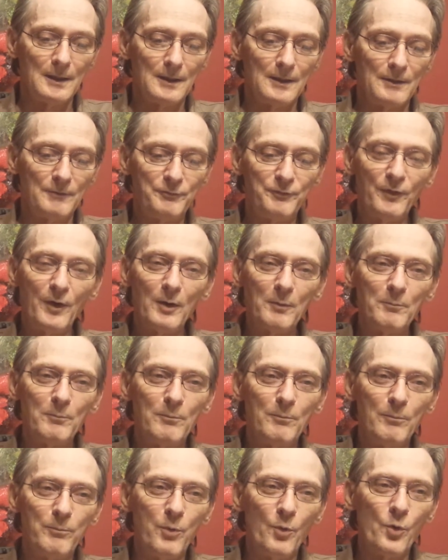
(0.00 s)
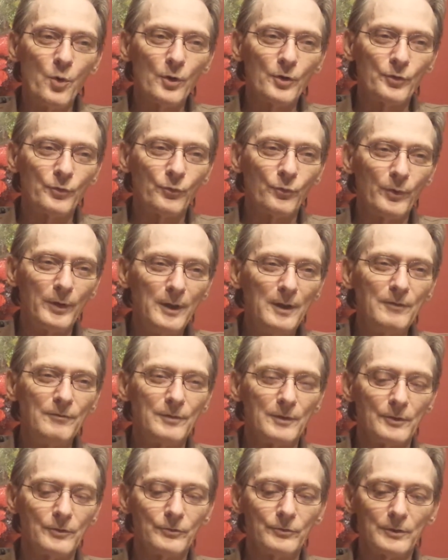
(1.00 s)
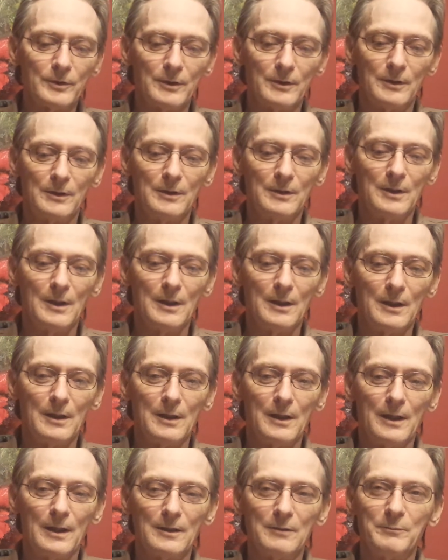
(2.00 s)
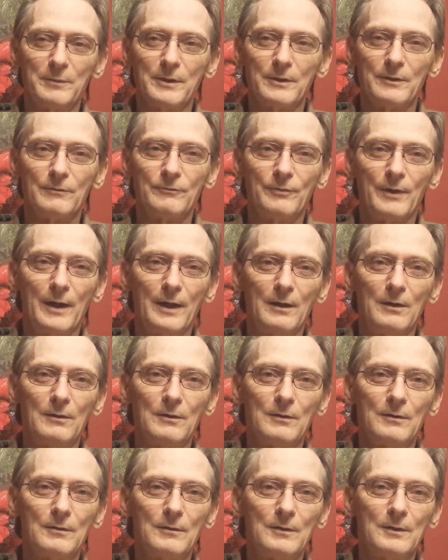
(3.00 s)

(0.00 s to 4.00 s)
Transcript: the far more grievous element of hell